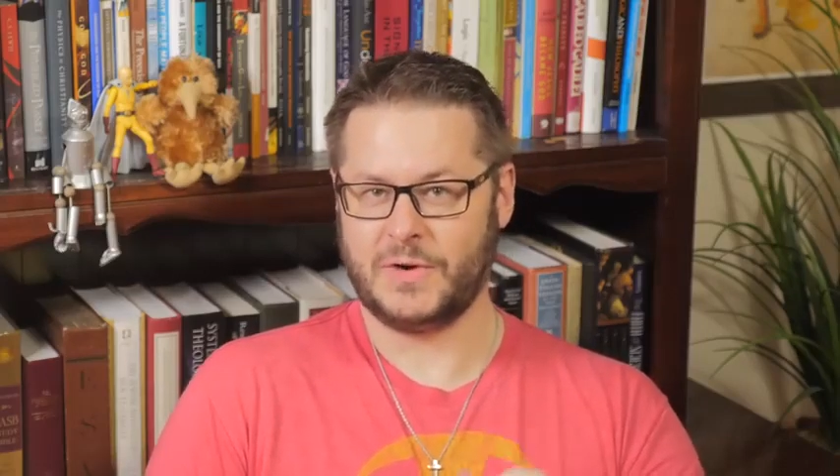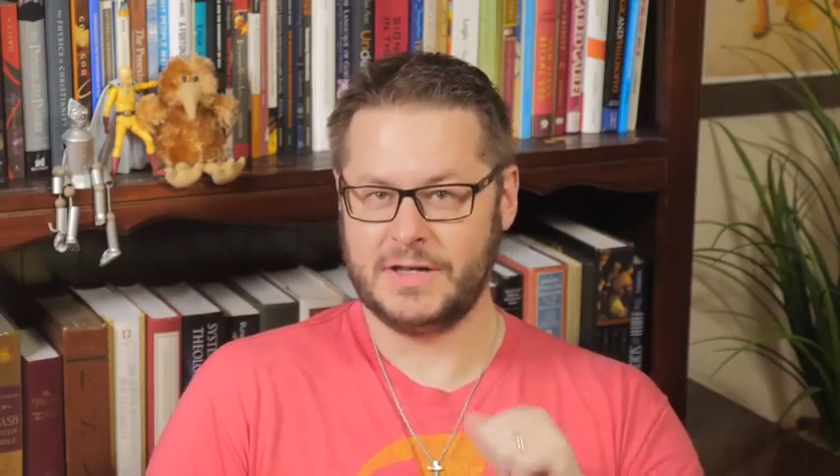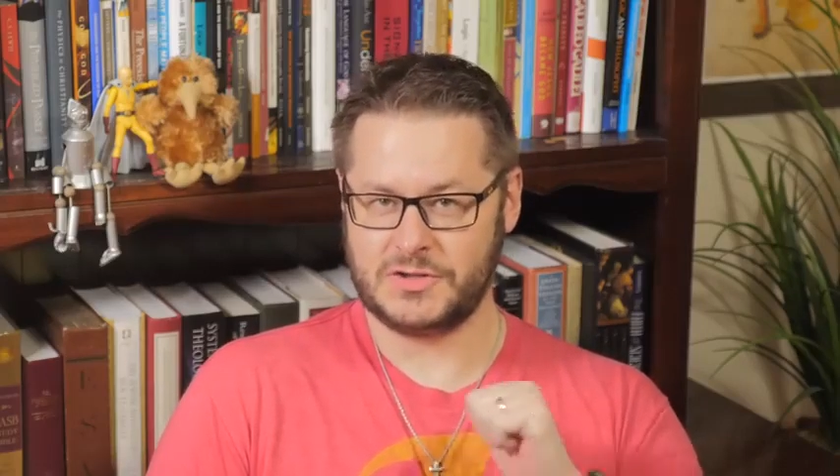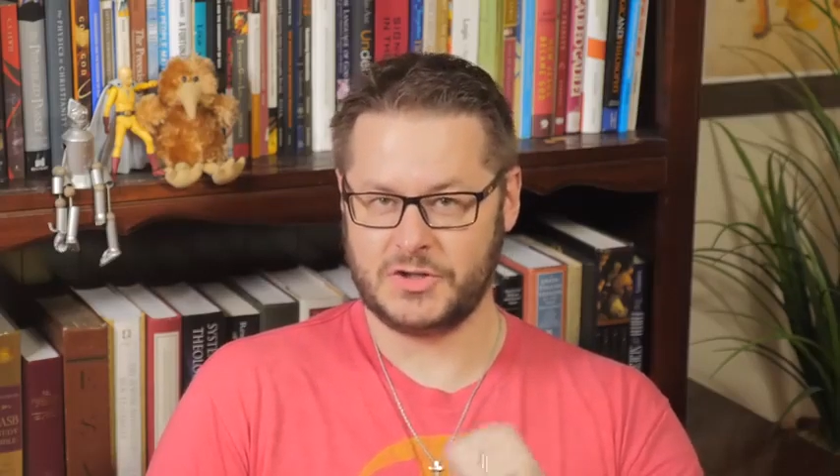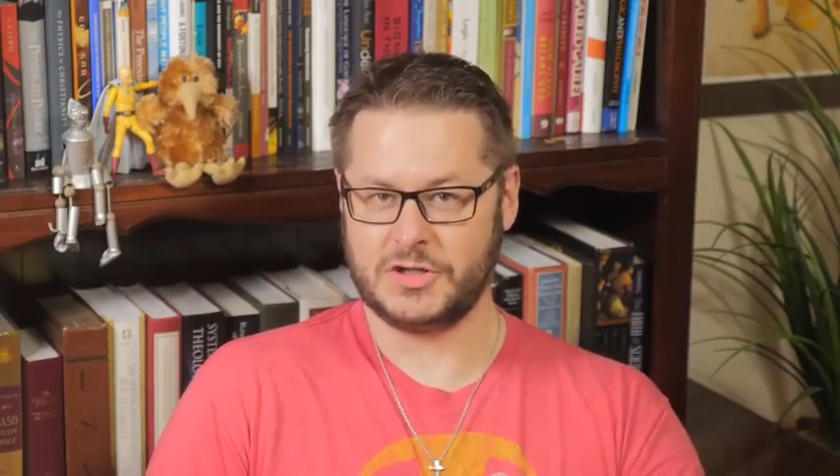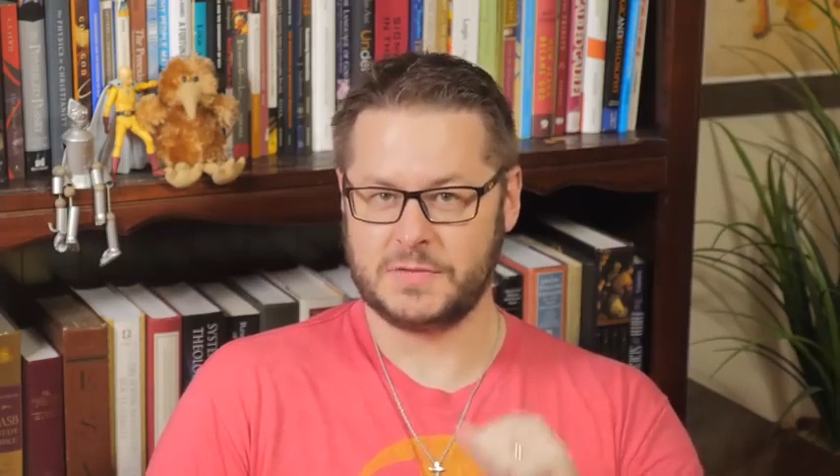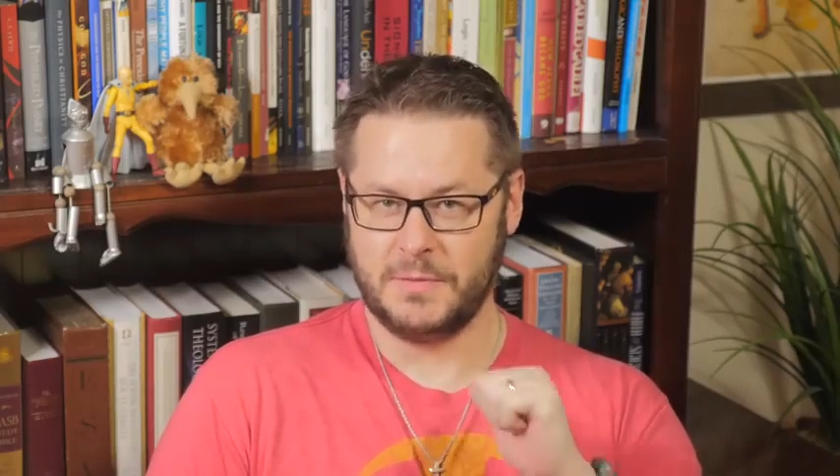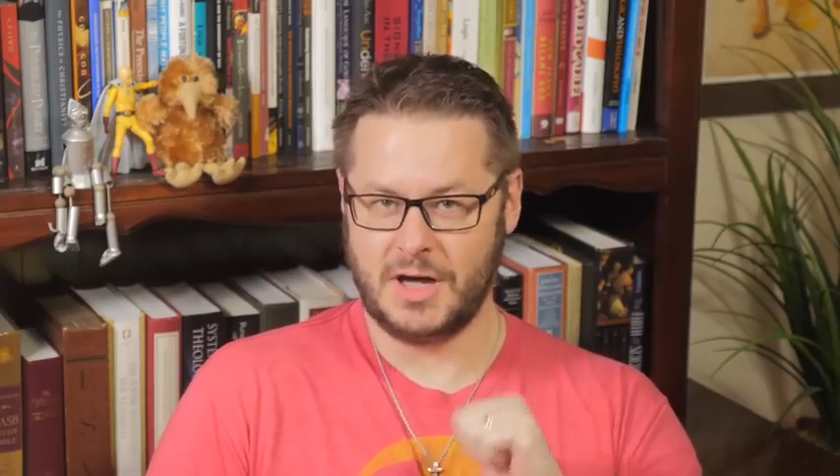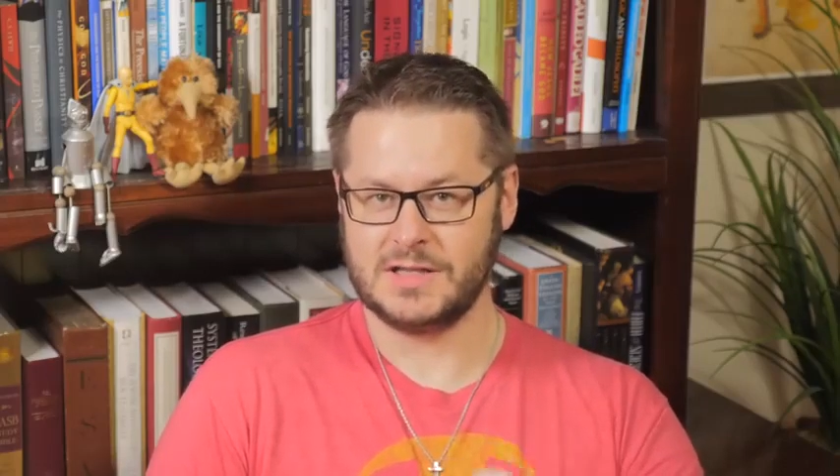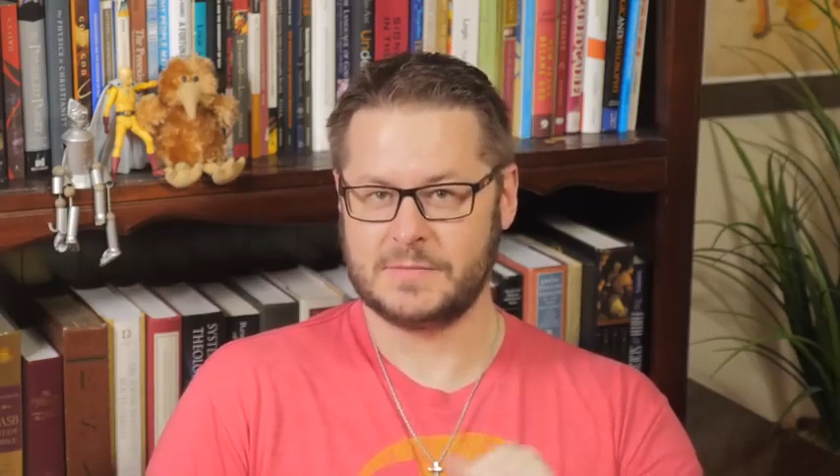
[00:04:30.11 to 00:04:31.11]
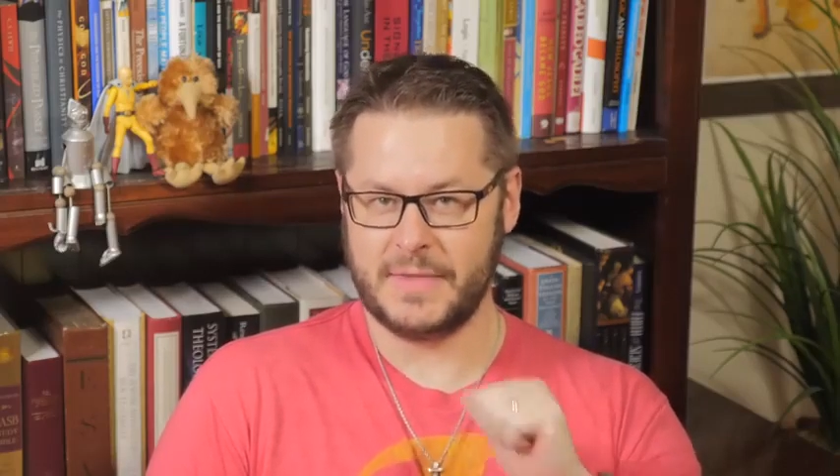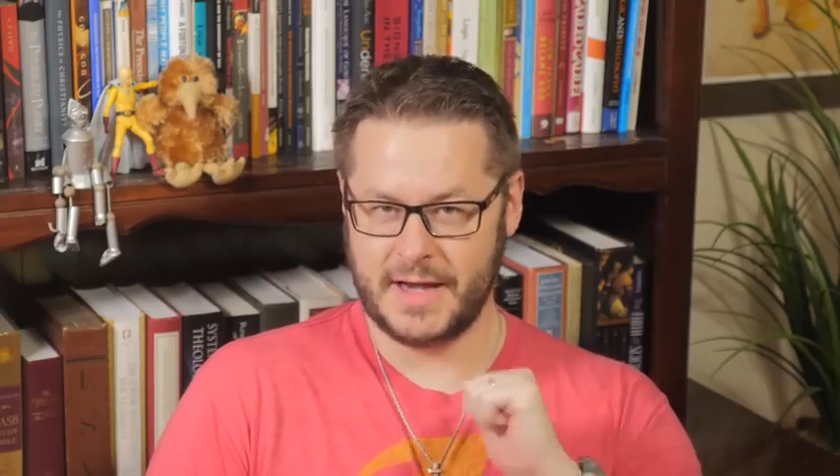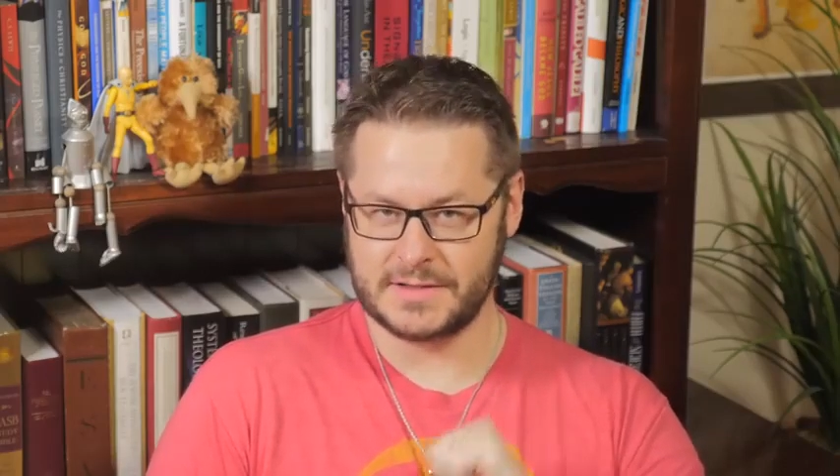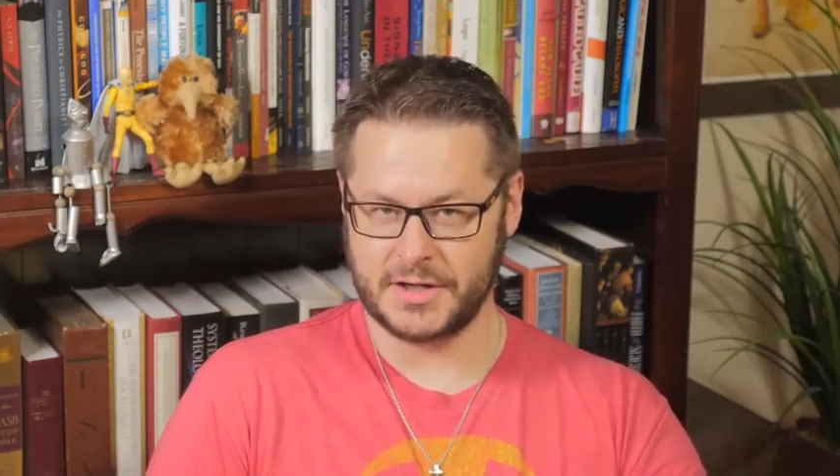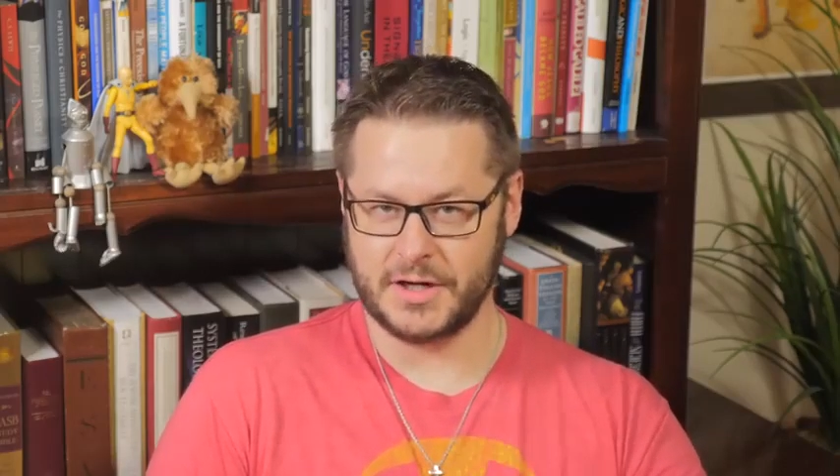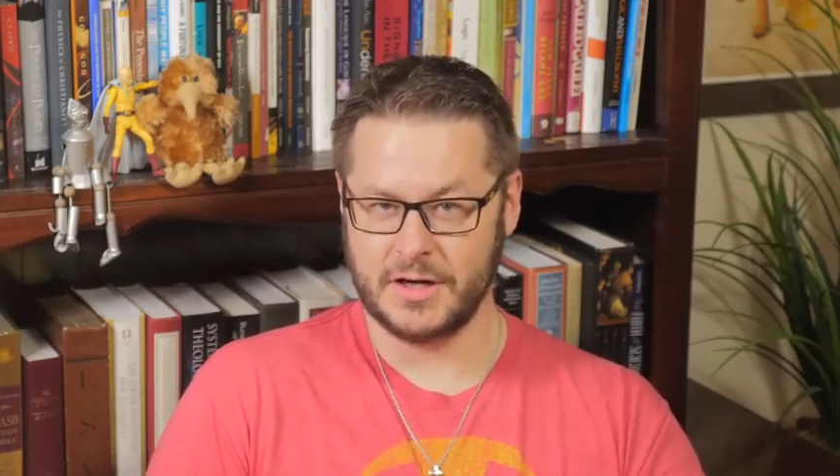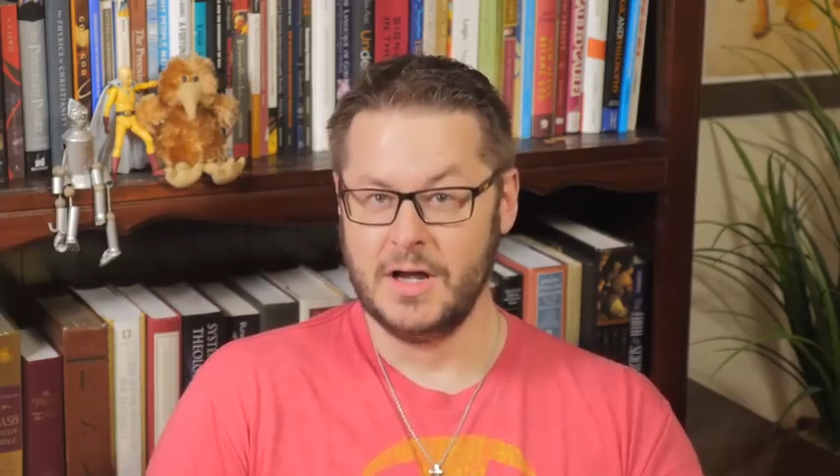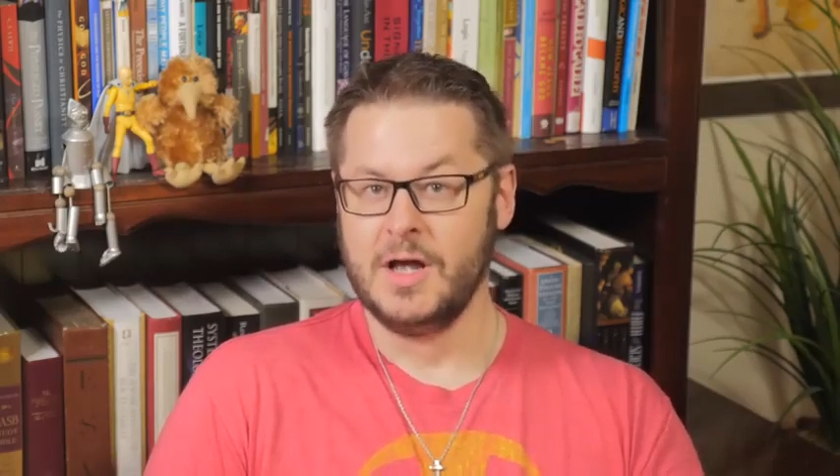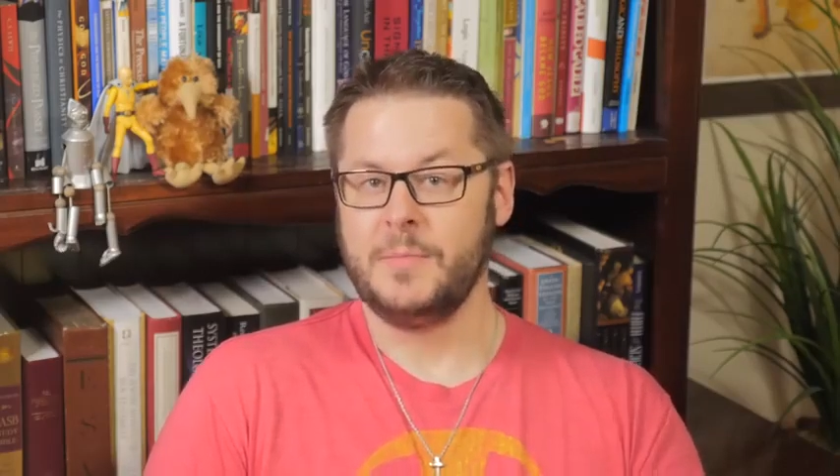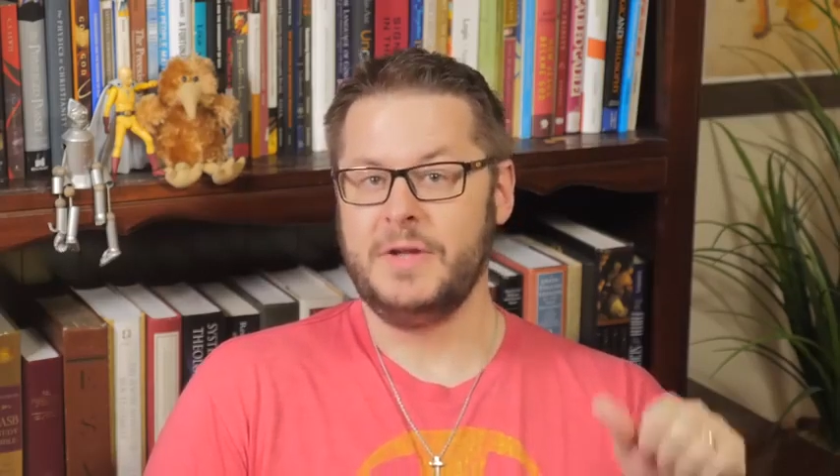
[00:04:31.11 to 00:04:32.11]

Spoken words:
Christchurch Mosque massacre